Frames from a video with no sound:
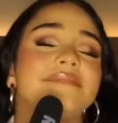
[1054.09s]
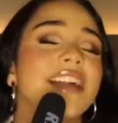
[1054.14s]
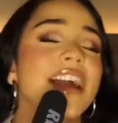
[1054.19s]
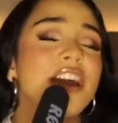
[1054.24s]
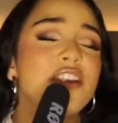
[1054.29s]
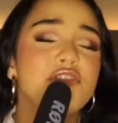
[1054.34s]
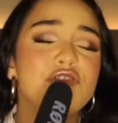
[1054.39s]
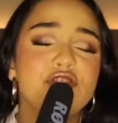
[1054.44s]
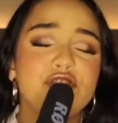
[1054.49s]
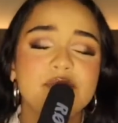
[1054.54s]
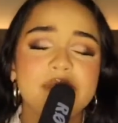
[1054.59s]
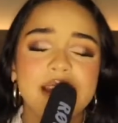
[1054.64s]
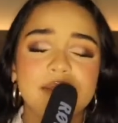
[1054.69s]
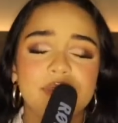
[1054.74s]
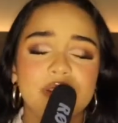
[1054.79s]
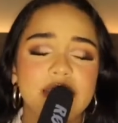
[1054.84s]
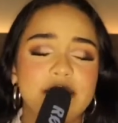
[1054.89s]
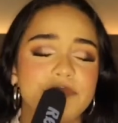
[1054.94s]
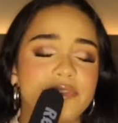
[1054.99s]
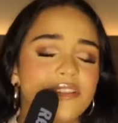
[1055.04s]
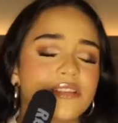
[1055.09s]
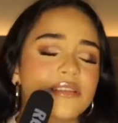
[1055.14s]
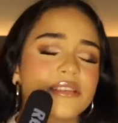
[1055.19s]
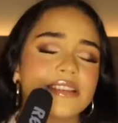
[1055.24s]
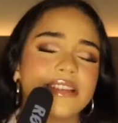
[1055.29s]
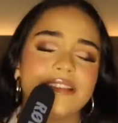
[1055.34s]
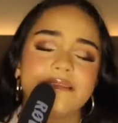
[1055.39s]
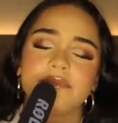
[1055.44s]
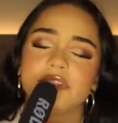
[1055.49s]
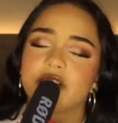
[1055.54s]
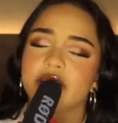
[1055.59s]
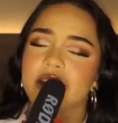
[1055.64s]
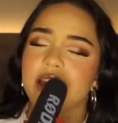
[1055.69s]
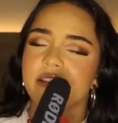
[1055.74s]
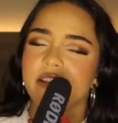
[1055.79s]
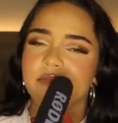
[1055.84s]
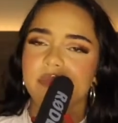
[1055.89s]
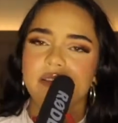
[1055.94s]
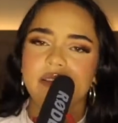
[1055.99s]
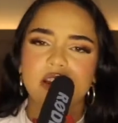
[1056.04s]
I don't know Bad Bunny personally, but
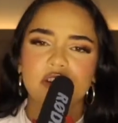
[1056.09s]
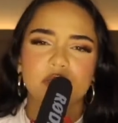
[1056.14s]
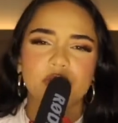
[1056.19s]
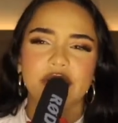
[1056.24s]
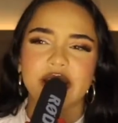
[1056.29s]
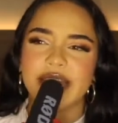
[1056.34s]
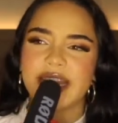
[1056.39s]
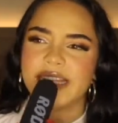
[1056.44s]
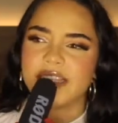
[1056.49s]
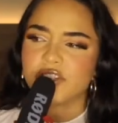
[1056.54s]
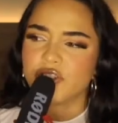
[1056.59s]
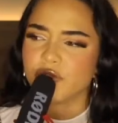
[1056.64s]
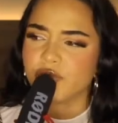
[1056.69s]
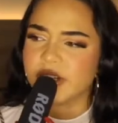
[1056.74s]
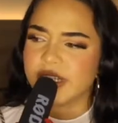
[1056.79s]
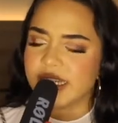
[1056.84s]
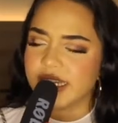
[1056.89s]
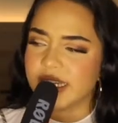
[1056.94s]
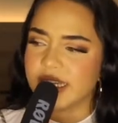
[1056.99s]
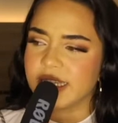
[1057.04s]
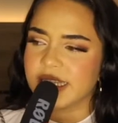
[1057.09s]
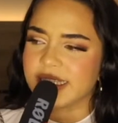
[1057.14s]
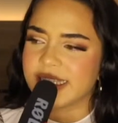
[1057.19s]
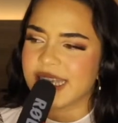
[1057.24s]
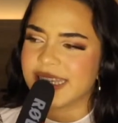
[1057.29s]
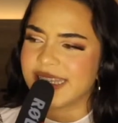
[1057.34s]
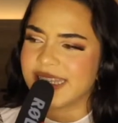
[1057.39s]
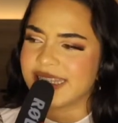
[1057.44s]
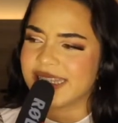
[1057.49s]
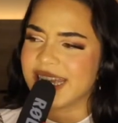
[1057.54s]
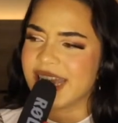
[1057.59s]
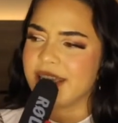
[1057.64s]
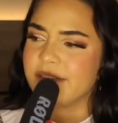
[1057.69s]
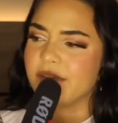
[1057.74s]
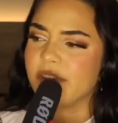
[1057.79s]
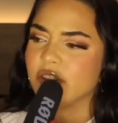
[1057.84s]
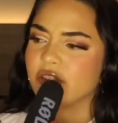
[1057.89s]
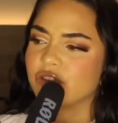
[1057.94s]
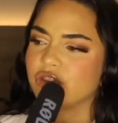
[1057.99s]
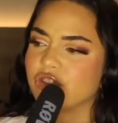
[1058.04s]
it's so ridiculous that this guy
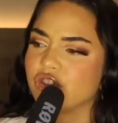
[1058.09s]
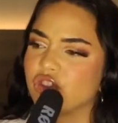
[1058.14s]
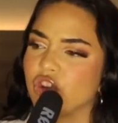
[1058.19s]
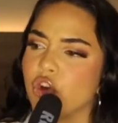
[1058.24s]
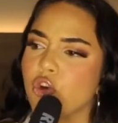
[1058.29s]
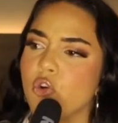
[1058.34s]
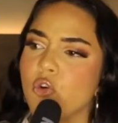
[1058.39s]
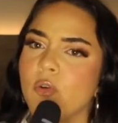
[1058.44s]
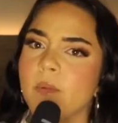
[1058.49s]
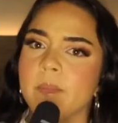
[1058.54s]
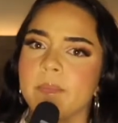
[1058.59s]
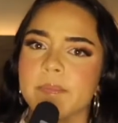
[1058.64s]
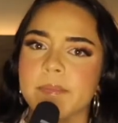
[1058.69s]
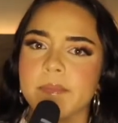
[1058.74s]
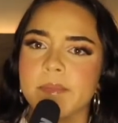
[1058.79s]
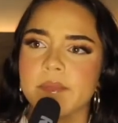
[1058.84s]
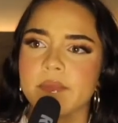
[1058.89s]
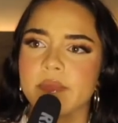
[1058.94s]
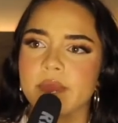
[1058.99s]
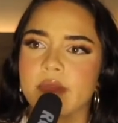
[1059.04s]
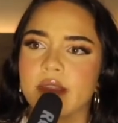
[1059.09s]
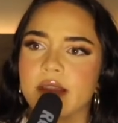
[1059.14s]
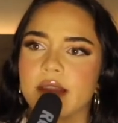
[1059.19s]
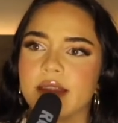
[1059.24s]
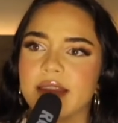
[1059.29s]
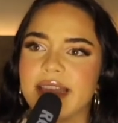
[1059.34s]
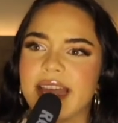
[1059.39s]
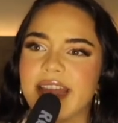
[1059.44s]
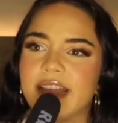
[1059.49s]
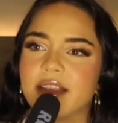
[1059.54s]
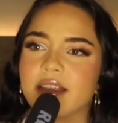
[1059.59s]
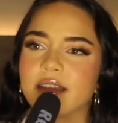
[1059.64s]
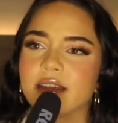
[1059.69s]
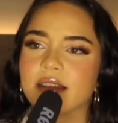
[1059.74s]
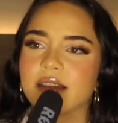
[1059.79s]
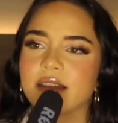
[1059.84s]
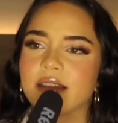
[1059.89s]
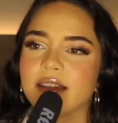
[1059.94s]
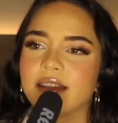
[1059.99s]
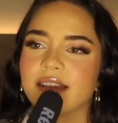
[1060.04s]
felt so, like,
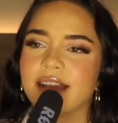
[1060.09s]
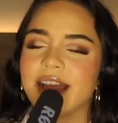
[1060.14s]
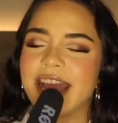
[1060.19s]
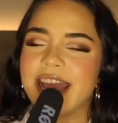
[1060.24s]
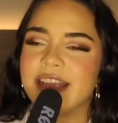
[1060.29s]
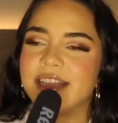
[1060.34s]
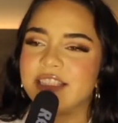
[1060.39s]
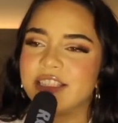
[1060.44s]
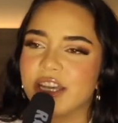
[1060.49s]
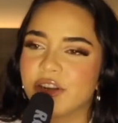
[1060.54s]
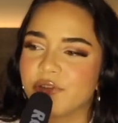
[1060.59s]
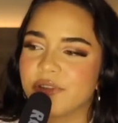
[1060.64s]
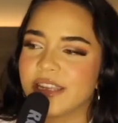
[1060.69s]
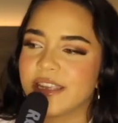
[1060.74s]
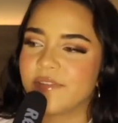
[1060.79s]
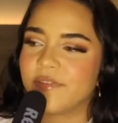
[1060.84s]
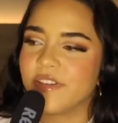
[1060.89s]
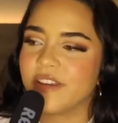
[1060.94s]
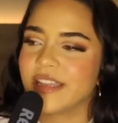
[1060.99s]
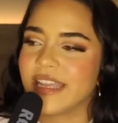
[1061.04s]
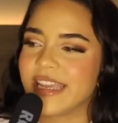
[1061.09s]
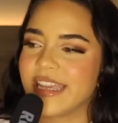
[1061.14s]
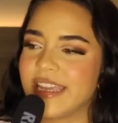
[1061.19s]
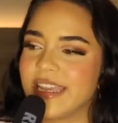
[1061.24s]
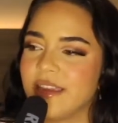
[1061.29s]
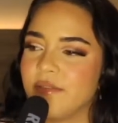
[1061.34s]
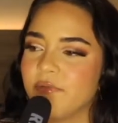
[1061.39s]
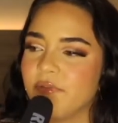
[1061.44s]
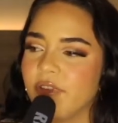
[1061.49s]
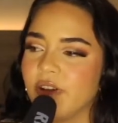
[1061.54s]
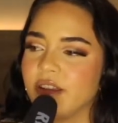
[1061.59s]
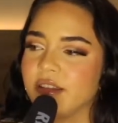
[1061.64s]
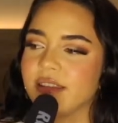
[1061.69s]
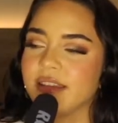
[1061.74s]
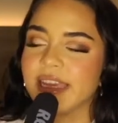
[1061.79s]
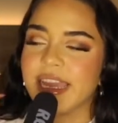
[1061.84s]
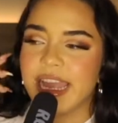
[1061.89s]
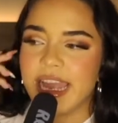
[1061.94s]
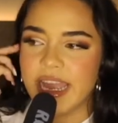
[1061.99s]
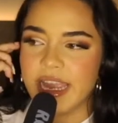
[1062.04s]
I genuinely feel like he felt
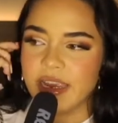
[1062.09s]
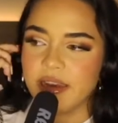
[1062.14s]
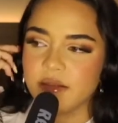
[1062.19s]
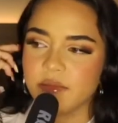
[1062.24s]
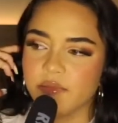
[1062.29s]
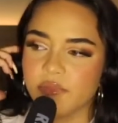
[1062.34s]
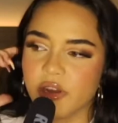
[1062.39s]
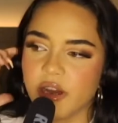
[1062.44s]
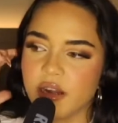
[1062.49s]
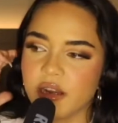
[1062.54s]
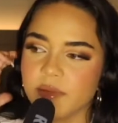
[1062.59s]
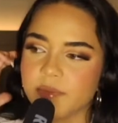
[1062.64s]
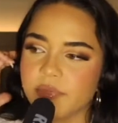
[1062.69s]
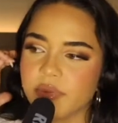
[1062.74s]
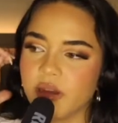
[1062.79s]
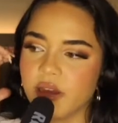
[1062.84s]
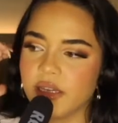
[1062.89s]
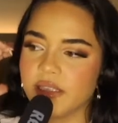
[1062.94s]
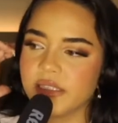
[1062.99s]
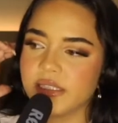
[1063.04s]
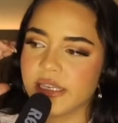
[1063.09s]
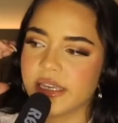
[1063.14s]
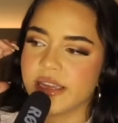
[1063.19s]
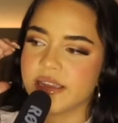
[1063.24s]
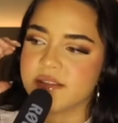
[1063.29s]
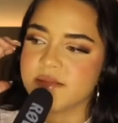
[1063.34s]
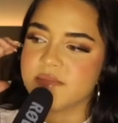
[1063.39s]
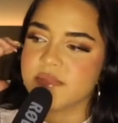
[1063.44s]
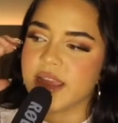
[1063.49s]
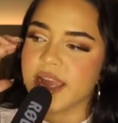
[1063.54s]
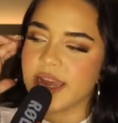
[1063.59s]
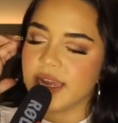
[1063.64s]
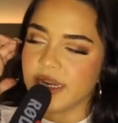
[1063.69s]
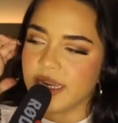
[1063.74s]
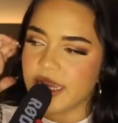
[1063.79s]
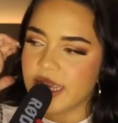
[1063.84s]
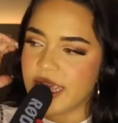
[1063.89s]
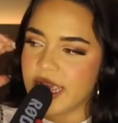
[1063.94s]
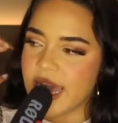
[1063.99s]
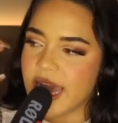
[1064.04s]
the hate brought up onto him and
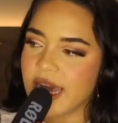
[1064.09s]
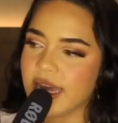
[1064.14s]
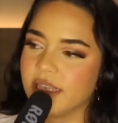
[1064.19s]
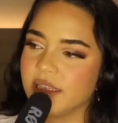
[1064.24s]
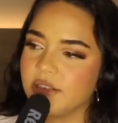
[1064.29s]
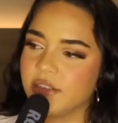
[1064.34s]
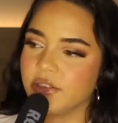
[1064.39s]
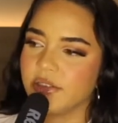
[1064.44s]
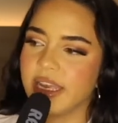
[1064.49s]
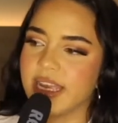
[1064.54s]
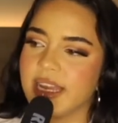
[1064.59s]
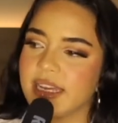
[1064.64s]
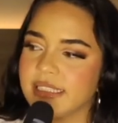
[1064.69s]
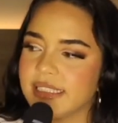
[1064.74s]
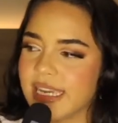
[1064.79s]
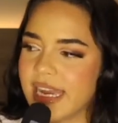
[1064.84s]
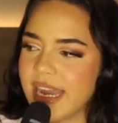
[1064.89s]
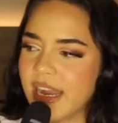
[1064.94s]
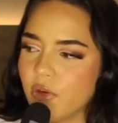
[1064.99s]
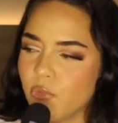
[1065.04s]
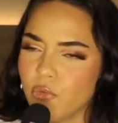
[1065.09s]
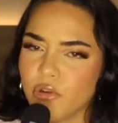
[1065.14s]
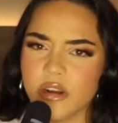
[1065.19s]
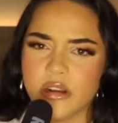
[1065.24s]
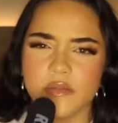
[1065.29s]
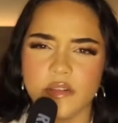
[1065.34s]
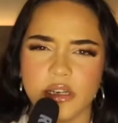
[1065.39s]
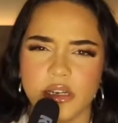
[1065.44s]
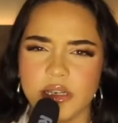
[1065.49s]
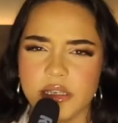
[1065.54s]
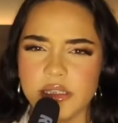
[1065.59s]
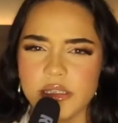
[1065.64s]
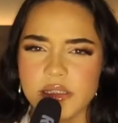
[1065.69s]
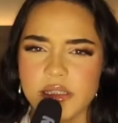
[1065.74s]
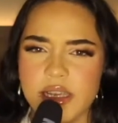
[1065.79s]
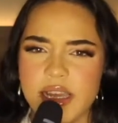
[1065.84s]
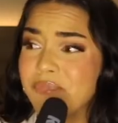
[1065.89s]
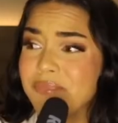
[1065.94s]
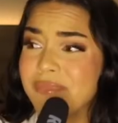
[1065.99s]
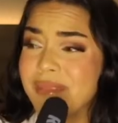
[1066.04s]
he had to, like, attack one of ours.
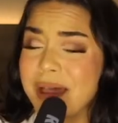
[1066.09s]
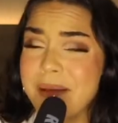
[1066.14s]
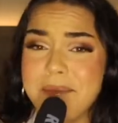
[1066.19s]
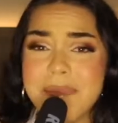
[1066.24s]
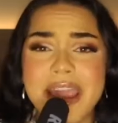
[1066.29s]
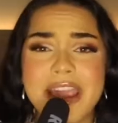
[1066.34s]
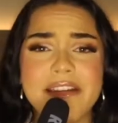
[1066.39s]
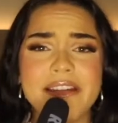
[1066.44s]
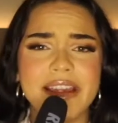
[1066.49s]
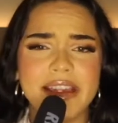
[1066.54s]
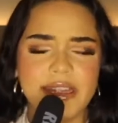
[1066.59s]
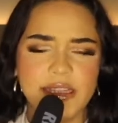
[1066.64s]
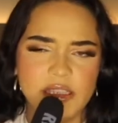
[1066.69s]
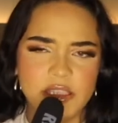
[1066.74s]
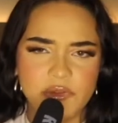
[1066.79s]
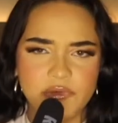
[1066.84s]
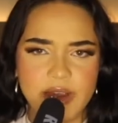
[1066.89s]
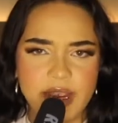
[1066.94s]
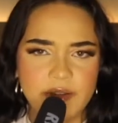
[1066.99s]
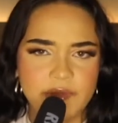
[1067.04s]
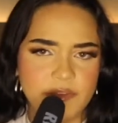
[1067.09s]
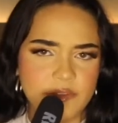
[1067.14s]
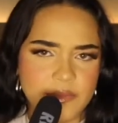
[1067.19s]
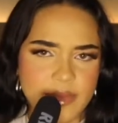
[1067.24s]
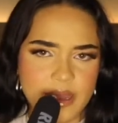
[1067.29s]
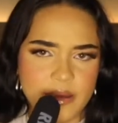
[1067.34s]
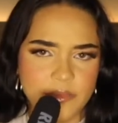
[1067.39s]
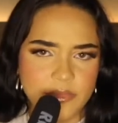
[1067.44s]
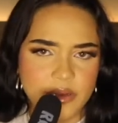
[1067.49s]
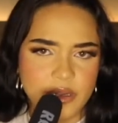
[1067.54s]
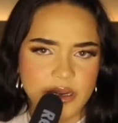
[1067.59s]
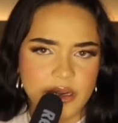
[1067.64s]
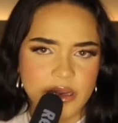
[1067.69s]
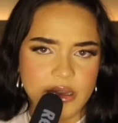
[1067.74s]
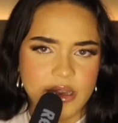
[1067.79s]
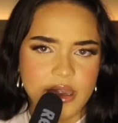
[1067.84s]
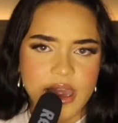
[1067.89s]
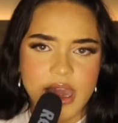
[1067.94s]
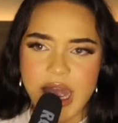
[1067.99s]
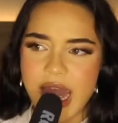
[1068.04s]
Americans ride for Bad Bunny.
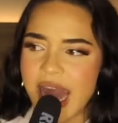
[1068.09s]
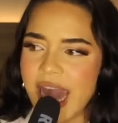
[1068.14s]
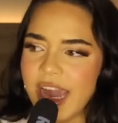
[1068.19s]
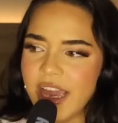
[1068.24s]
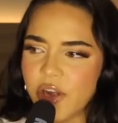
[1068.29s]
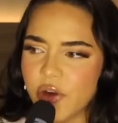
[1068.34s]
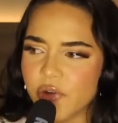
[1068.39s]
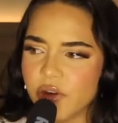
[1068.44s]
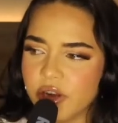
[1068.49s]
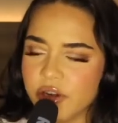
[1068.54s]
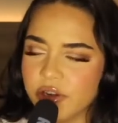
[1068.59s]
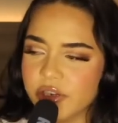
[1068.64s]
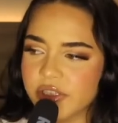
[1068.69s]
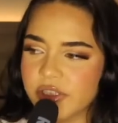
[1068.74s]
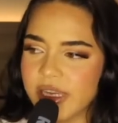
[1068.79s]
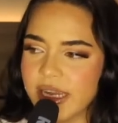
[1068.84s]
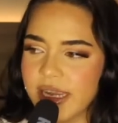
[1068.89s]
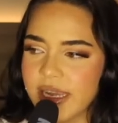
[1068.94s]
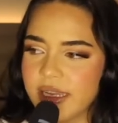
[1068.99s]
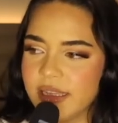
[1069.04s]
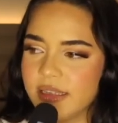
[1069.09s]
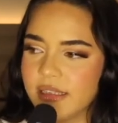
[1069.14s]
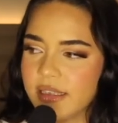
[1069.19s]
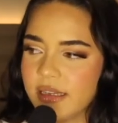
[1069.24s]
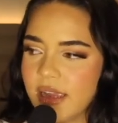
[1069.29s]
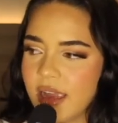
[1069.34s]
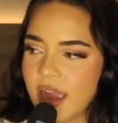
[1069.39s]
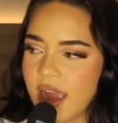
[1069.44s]
I don't understand